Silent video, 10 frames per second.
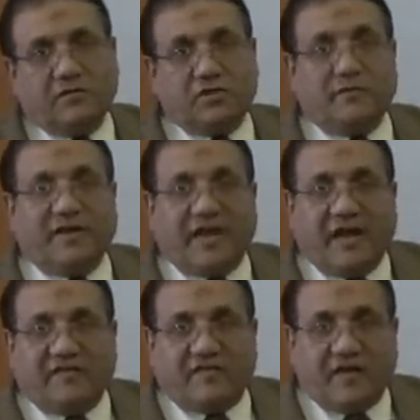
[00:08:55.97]

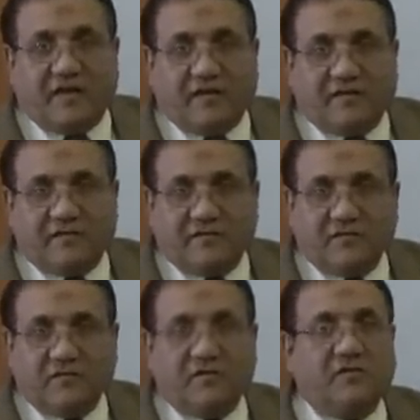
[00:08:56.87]
dominating,
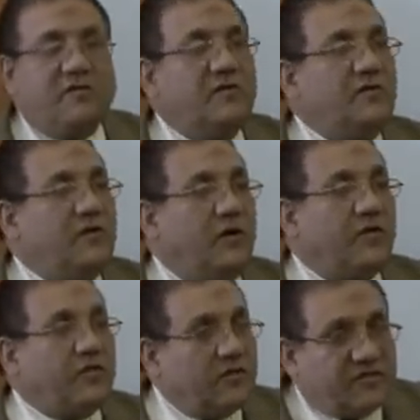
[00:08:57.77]

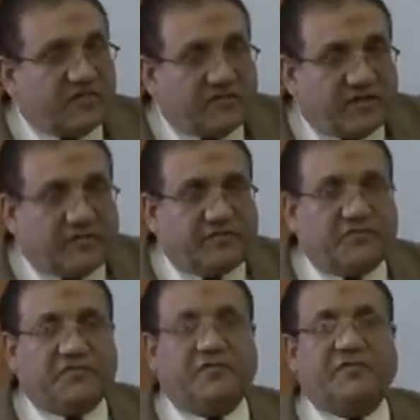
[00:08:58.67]

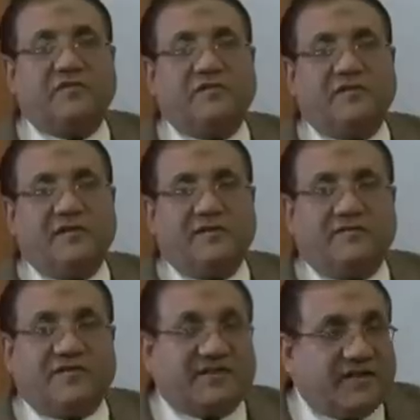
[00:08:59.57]
authoritative,
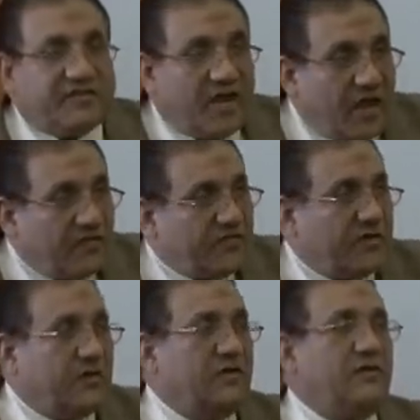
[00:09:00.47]

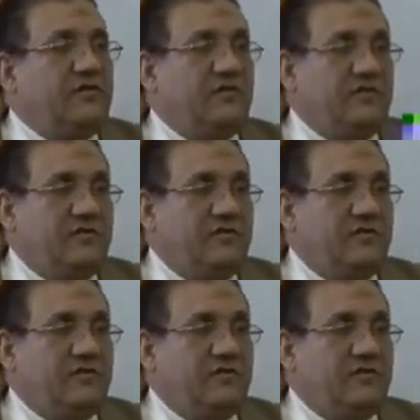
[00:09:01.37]
facilitator?